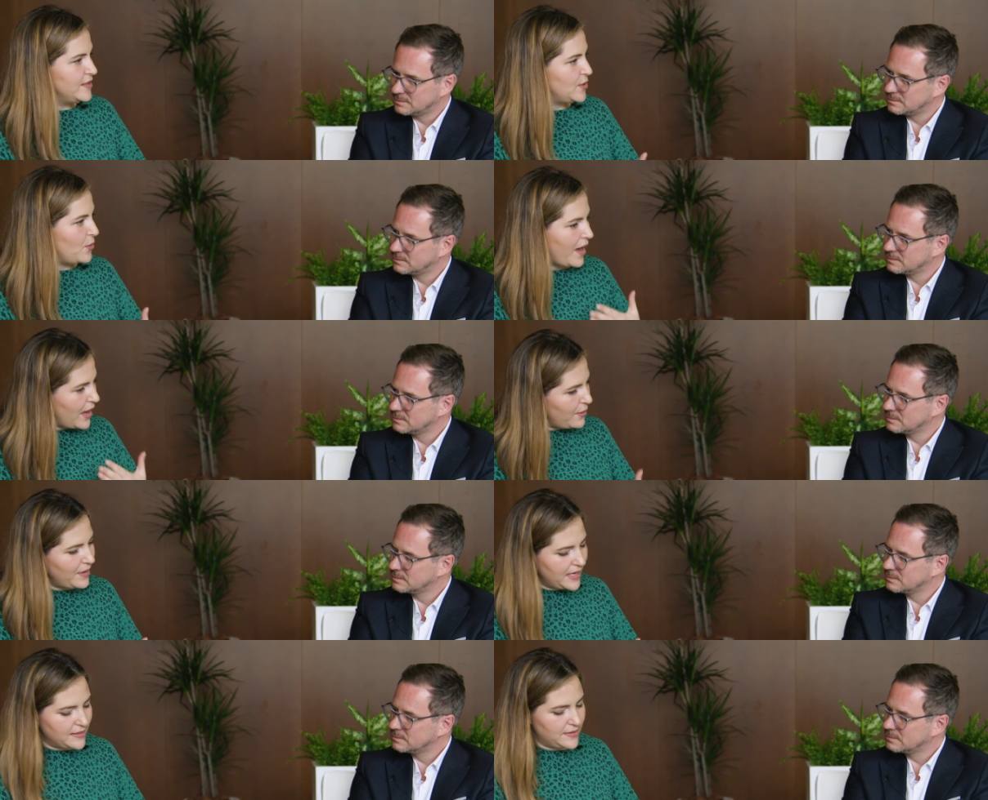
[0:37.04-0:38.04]
Speaker 1: So
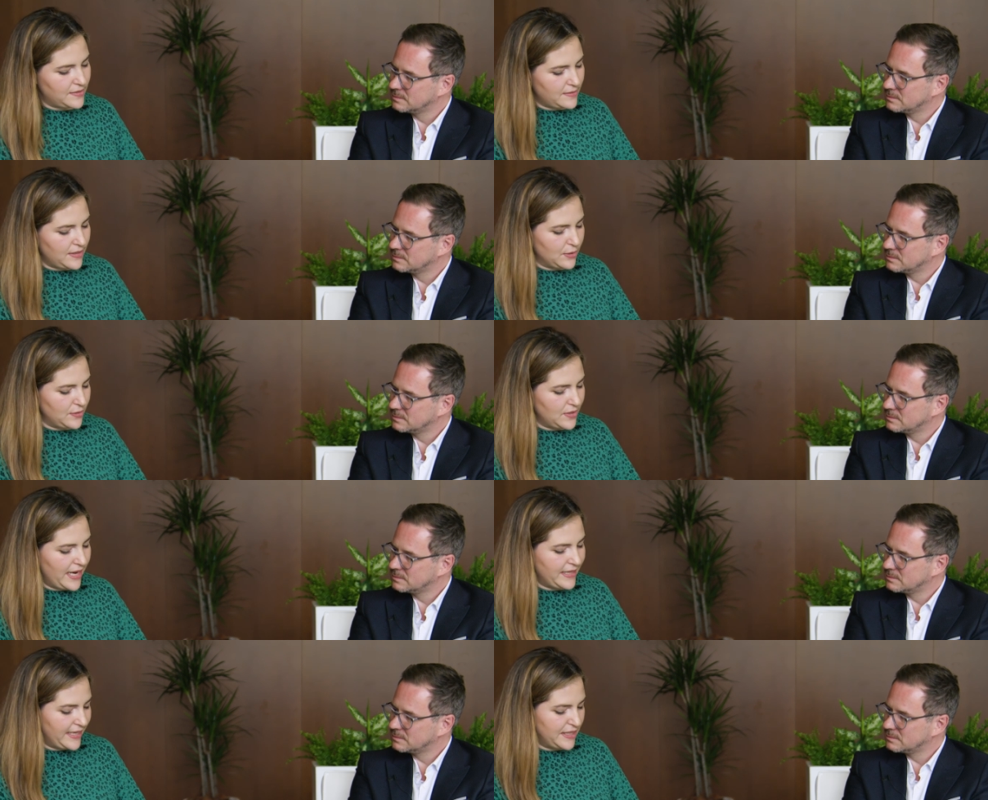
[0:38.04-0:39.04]
how is, you know,
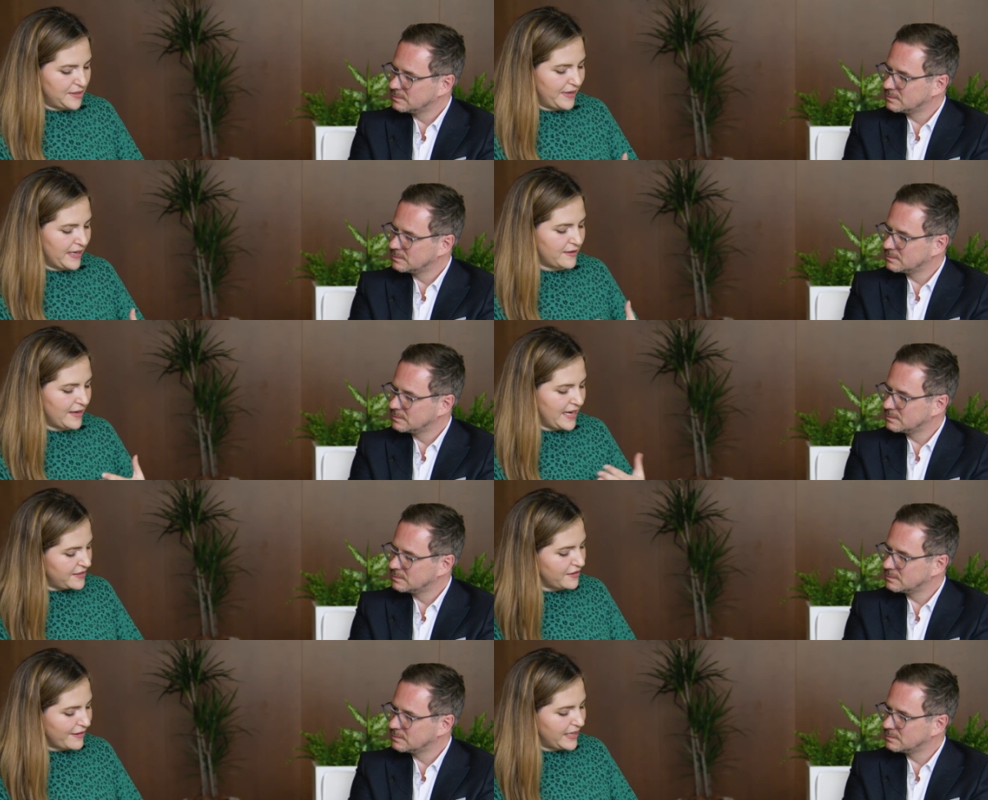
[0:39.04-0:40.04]
today DataSphere
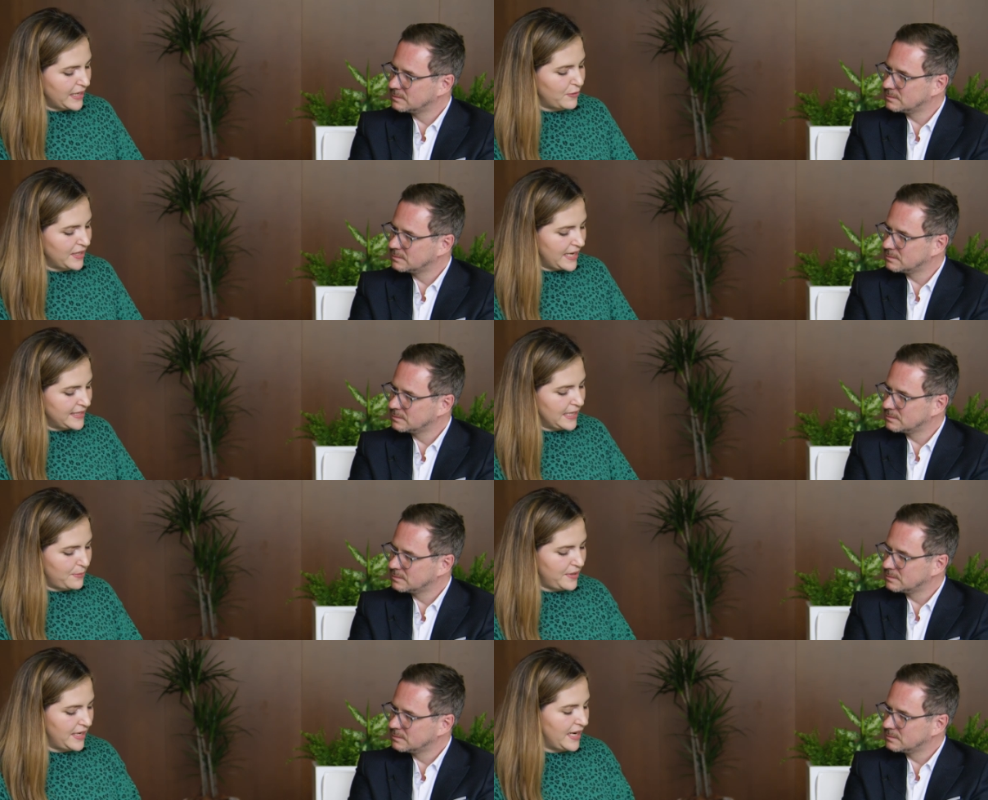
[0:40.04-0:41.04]
integrated with
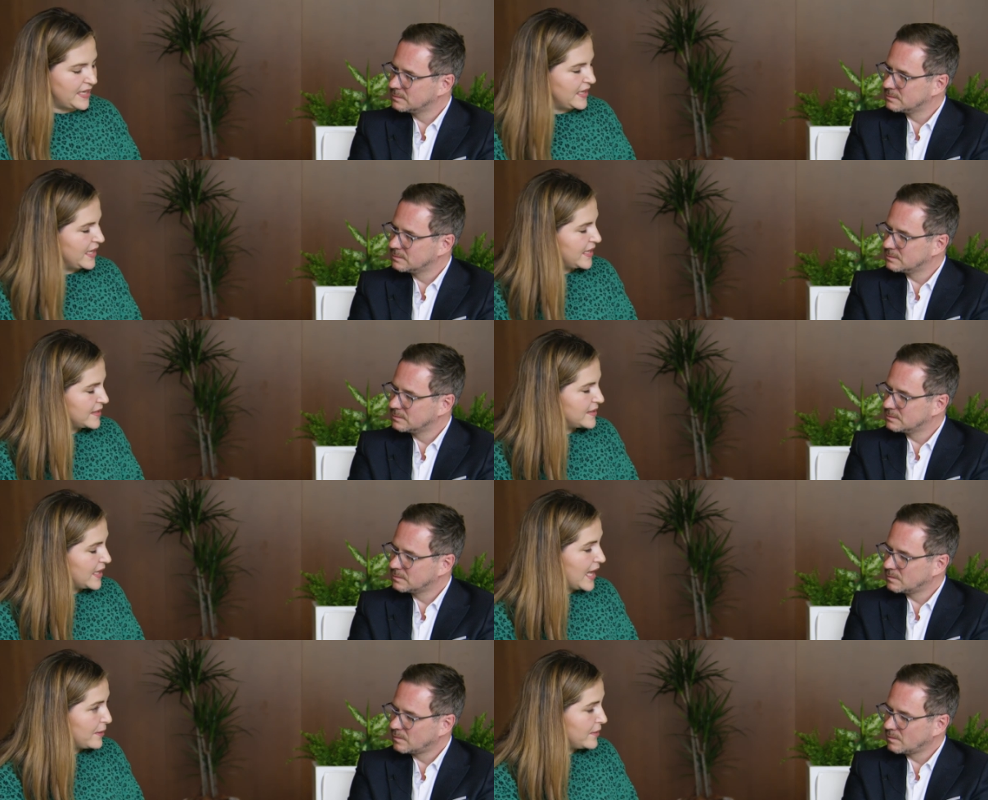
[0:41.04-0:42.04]
SAP Analytics
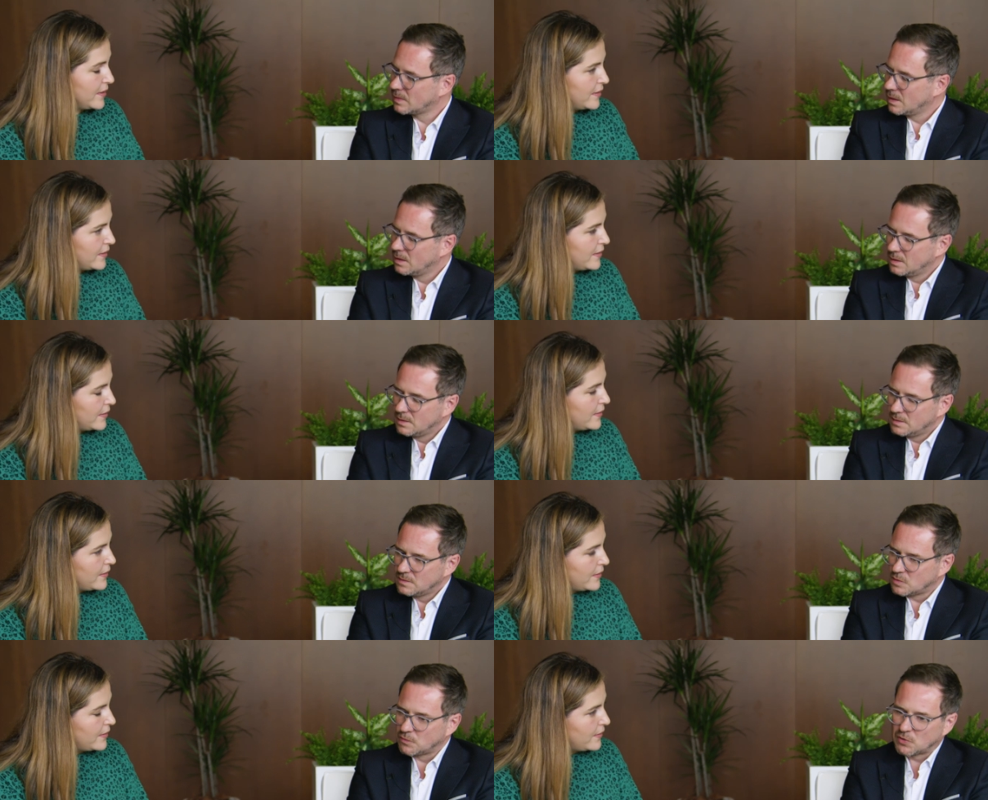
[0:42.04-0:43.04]
Cloud?
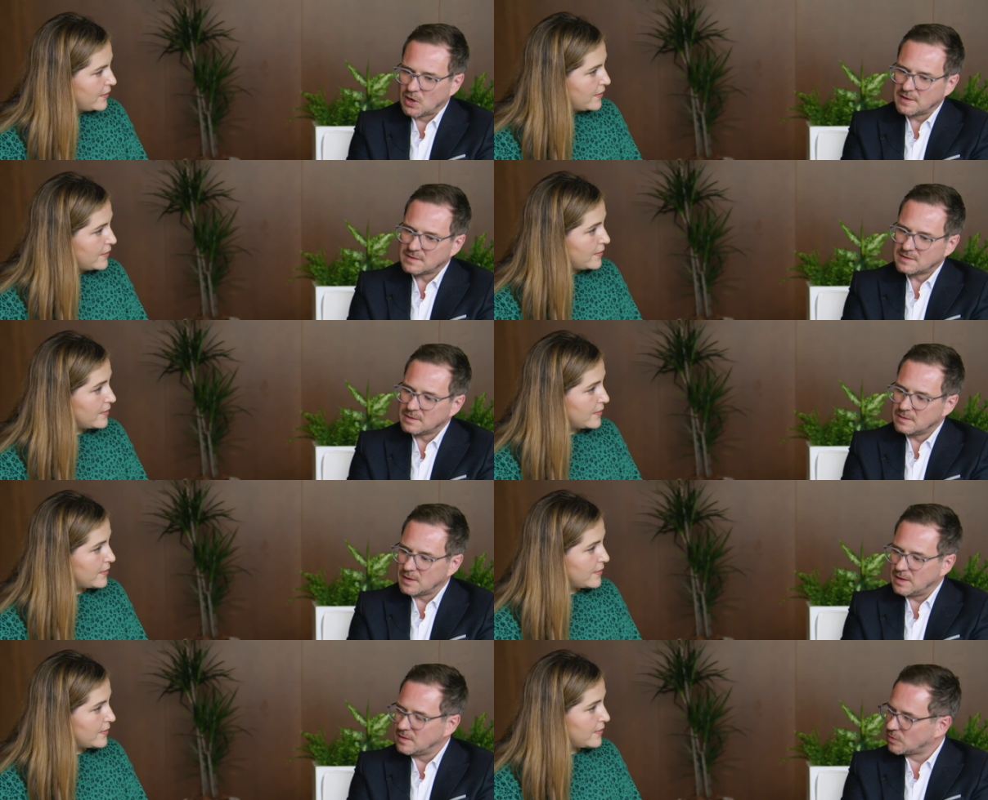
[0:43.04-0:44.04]
Speaker 2: So for us,
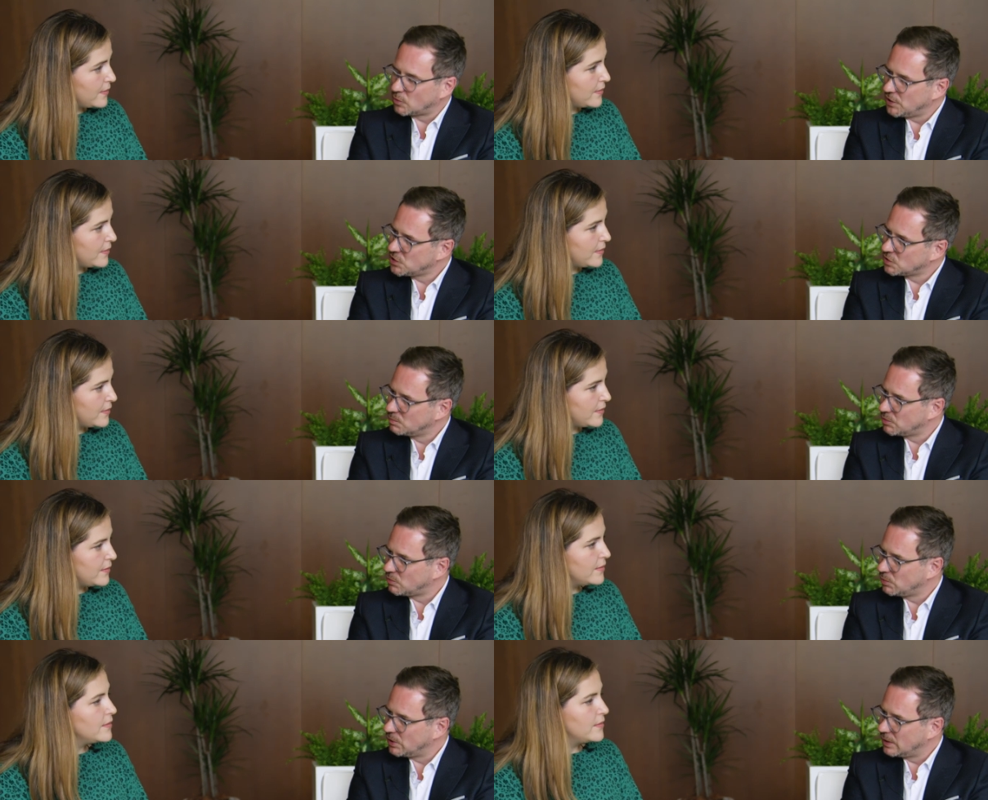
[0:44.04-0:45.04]
the integration
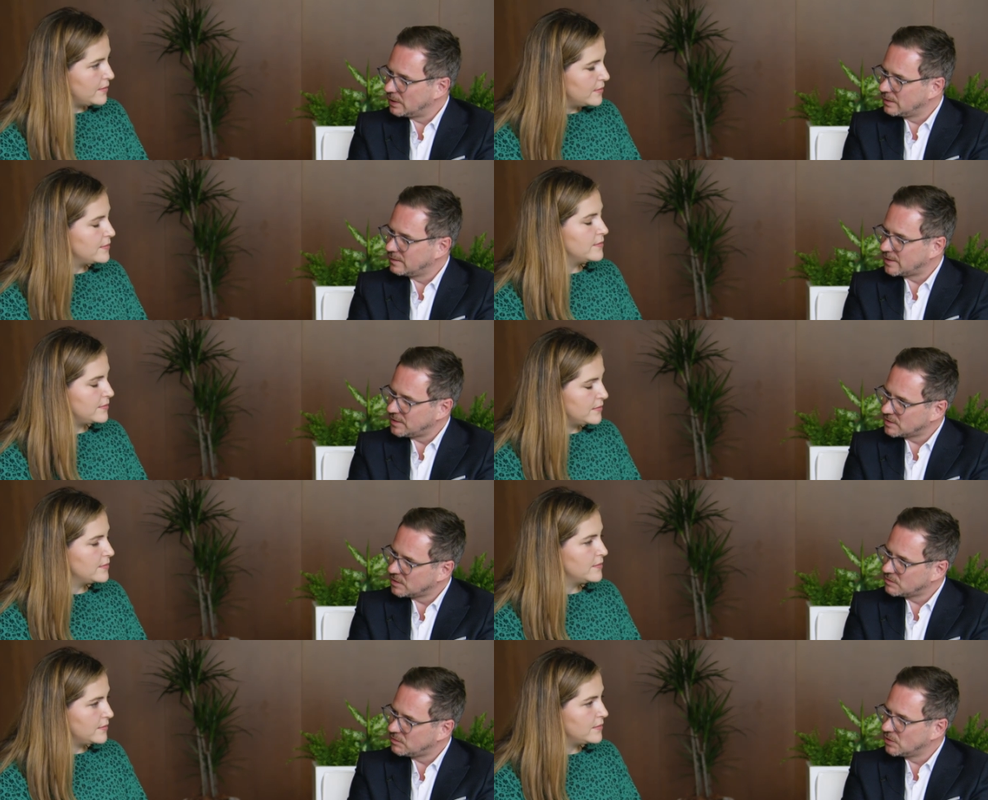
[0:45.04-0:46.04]
between
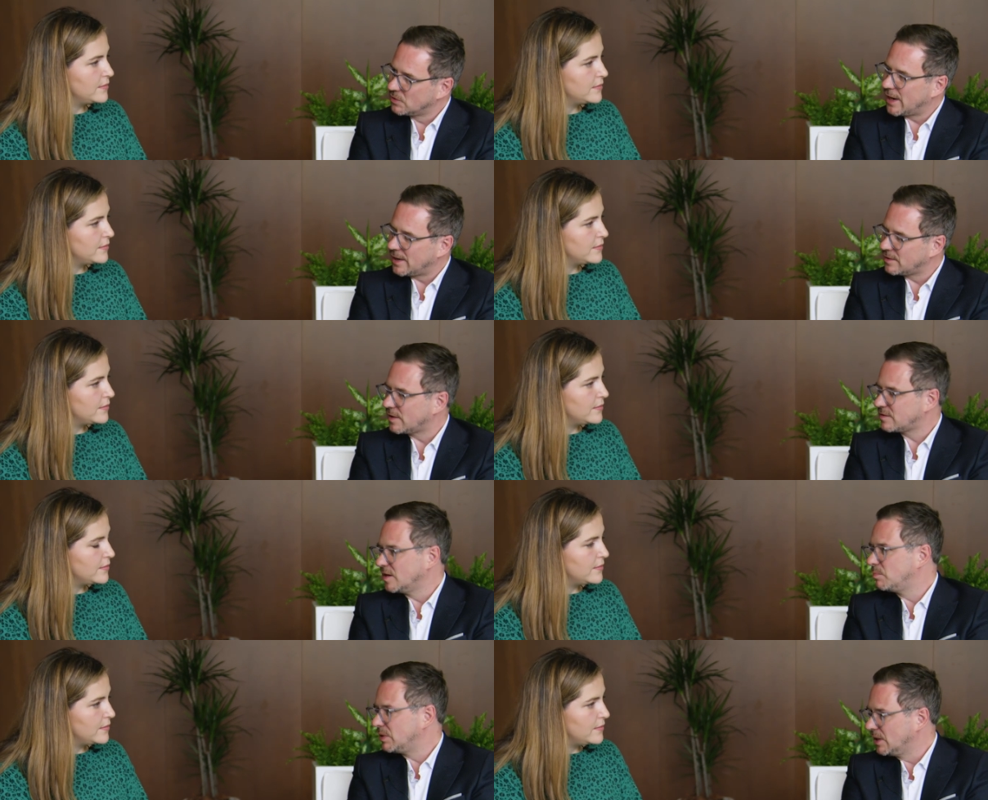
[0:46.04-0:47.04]
DataSphere and
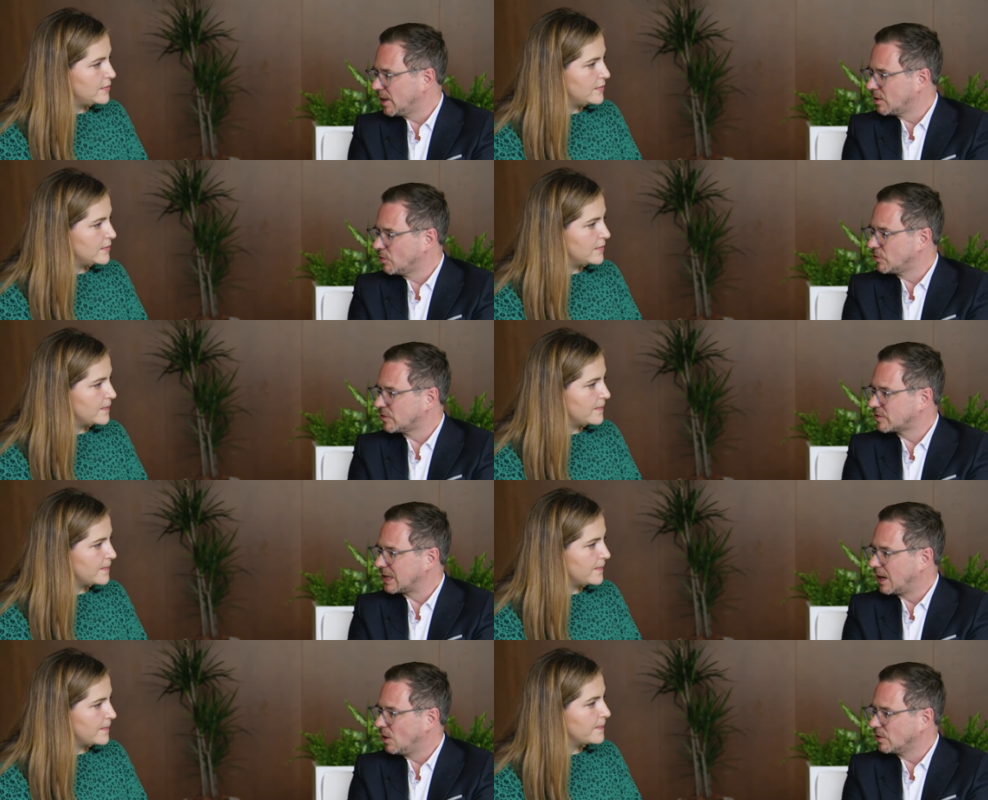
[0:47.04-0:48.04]
SAP Analytics
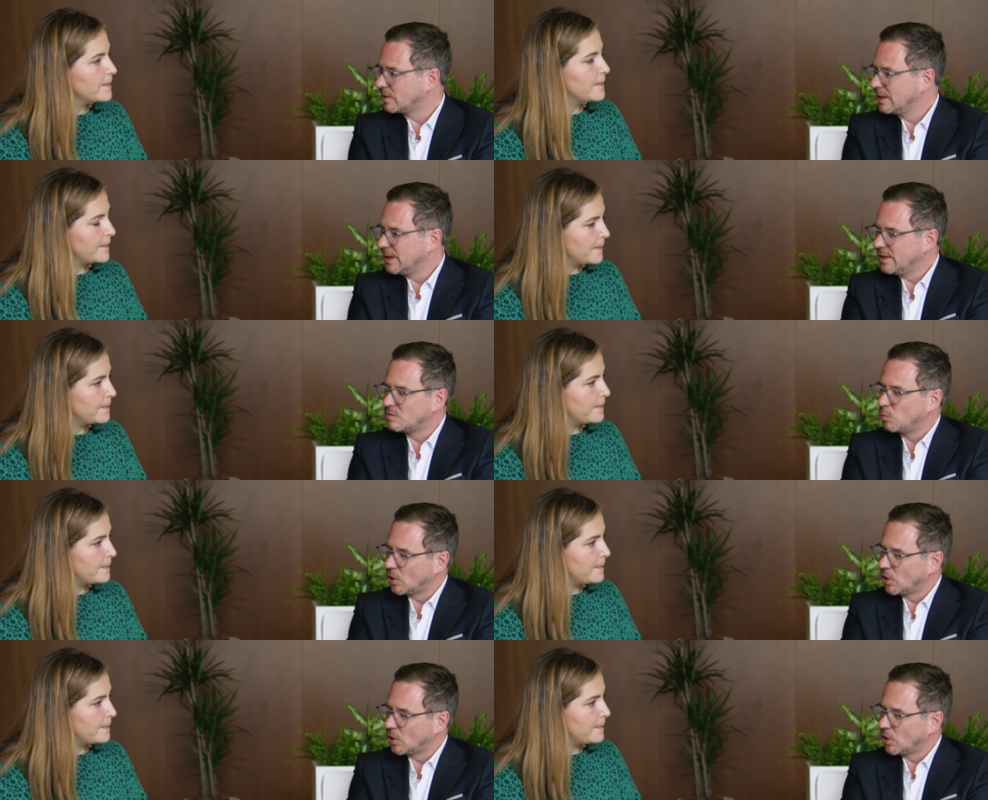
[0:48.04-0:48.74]
Cloud is